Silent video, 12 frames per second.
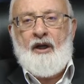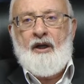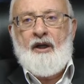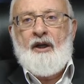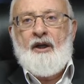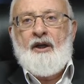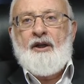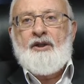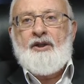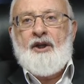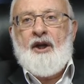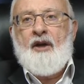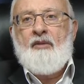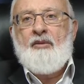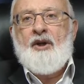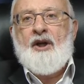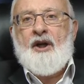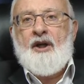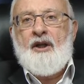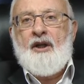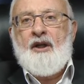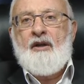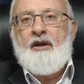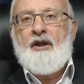that we want
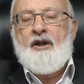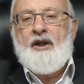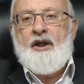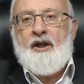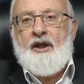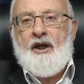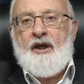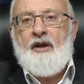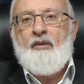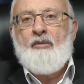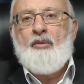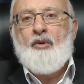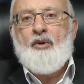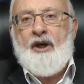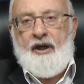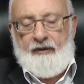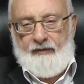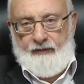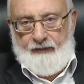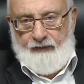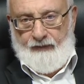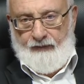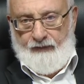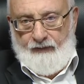between us to build such
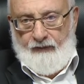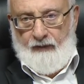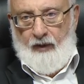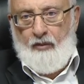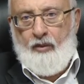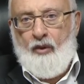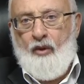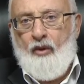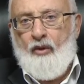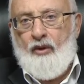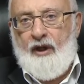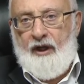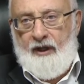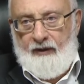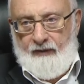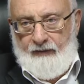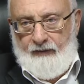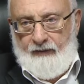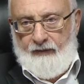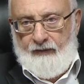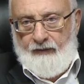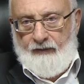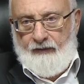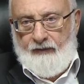relationships that will be called the
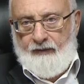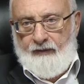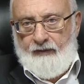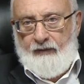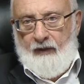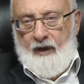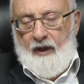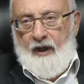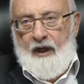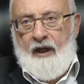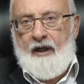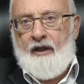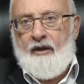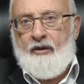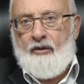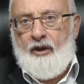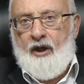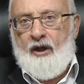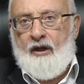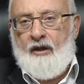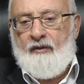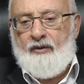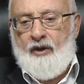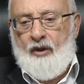Creator. Come and see.
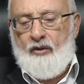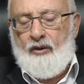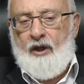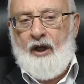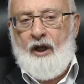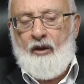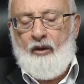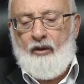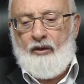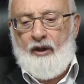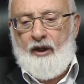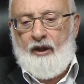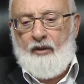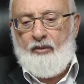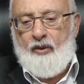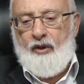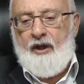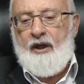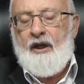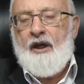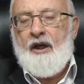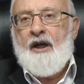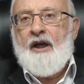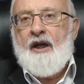There
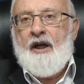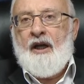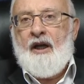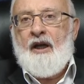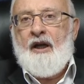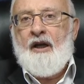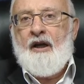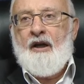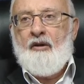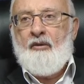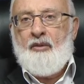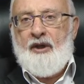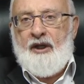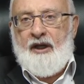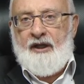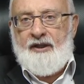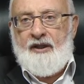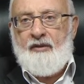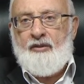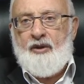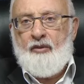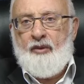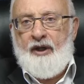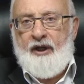is no other way to discover the
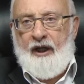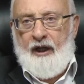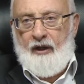Creator